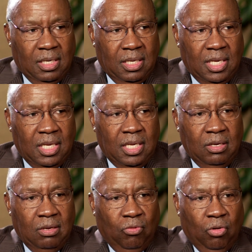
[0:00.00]

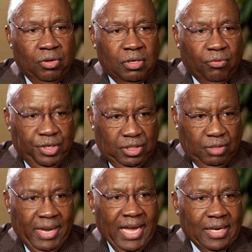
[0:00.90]
He wanted to reach
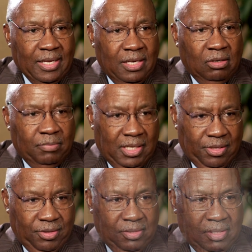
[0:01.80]
back and help
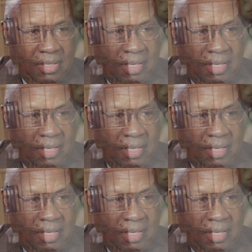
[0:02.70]
others.